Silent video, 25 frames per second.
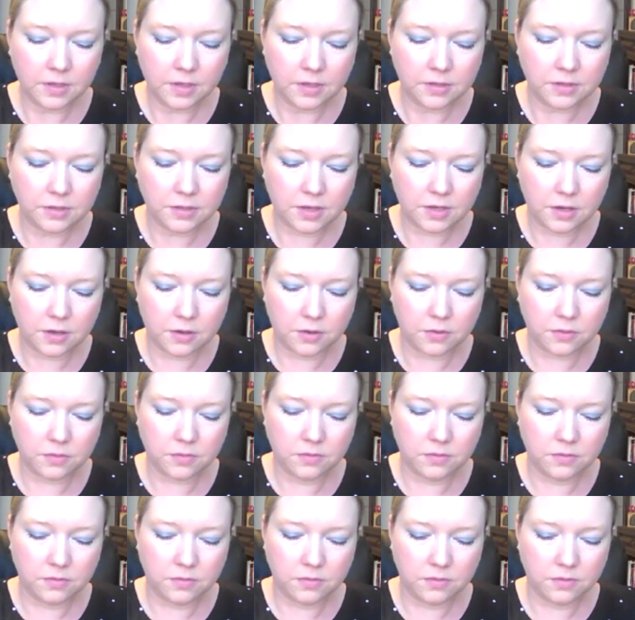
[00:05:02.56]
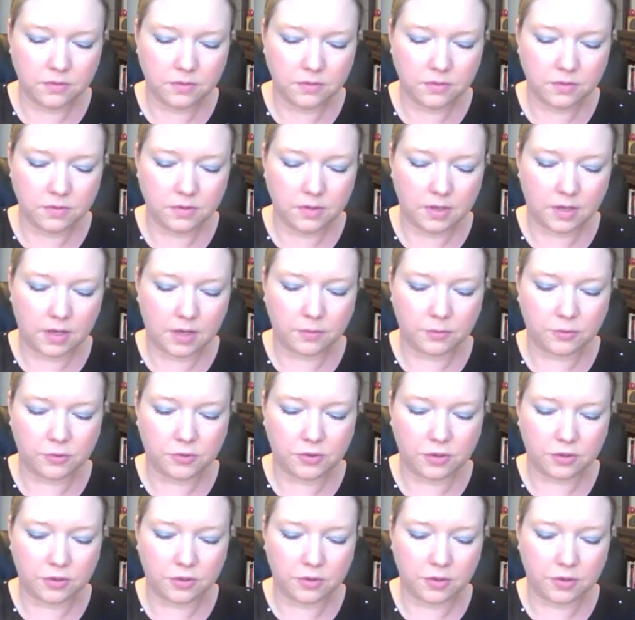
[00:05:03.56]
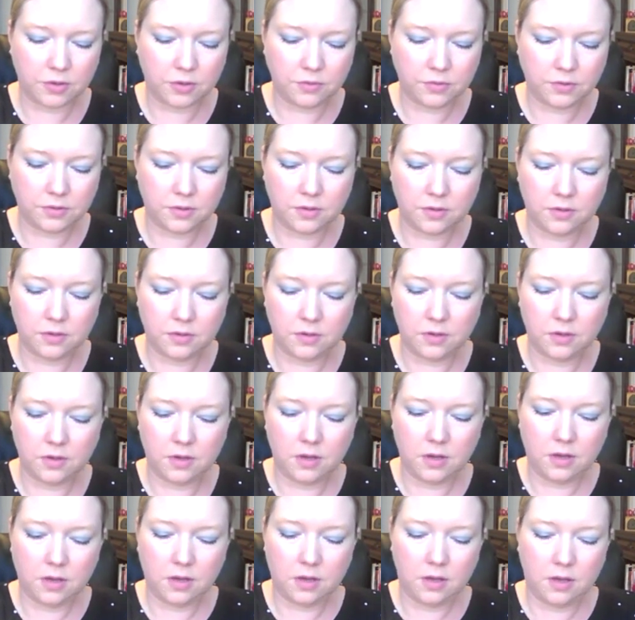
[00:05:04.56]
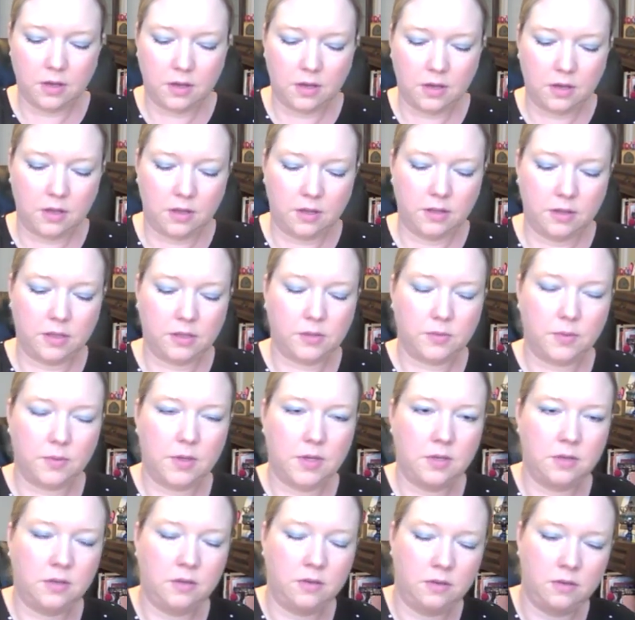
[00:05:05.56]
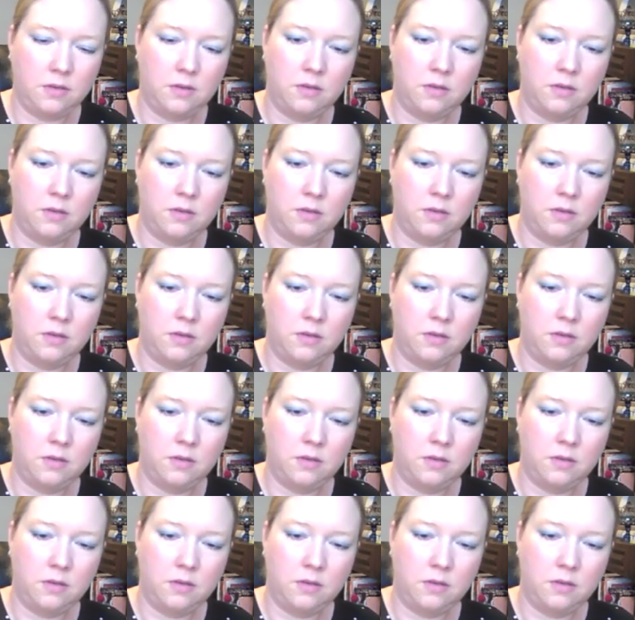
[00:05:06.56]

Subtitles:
So I will show you those. This one